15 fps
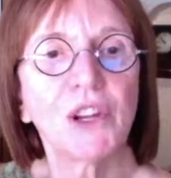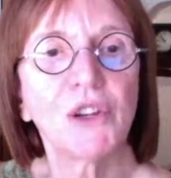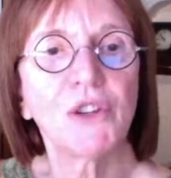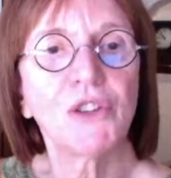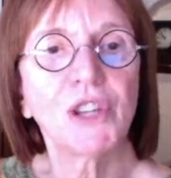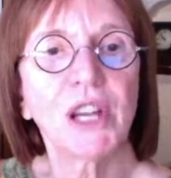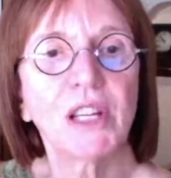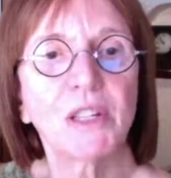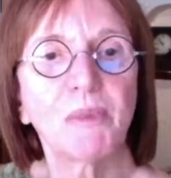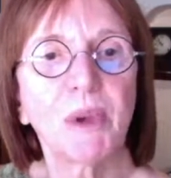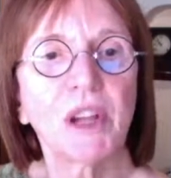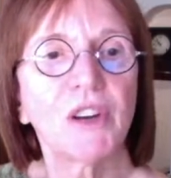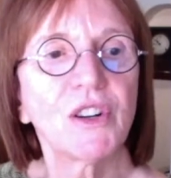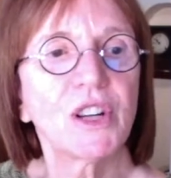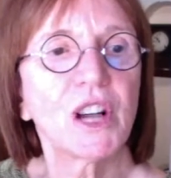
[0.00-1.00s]
You say it's
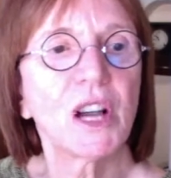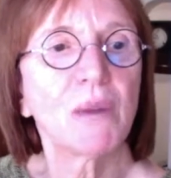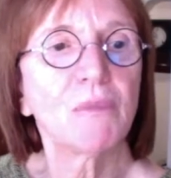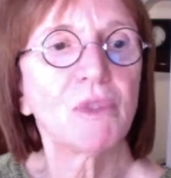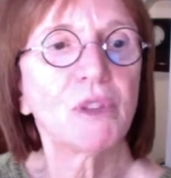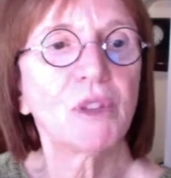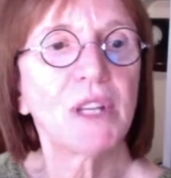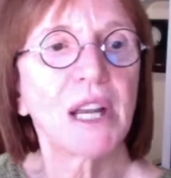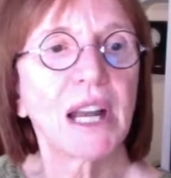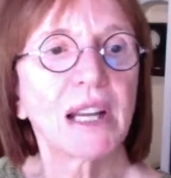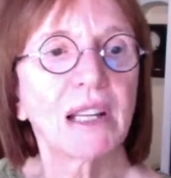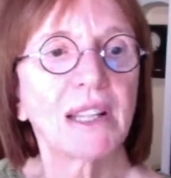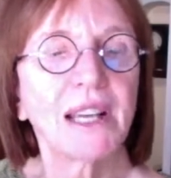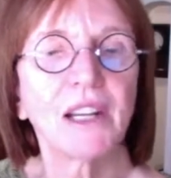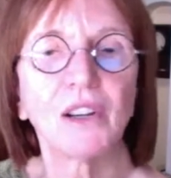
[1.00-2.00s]
better to come to the neck
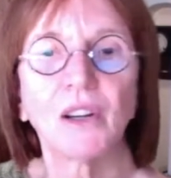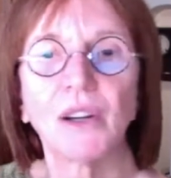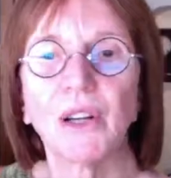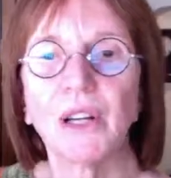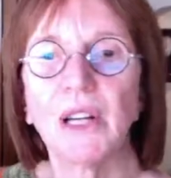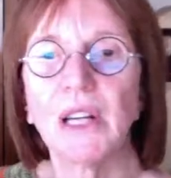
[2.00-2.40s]
later.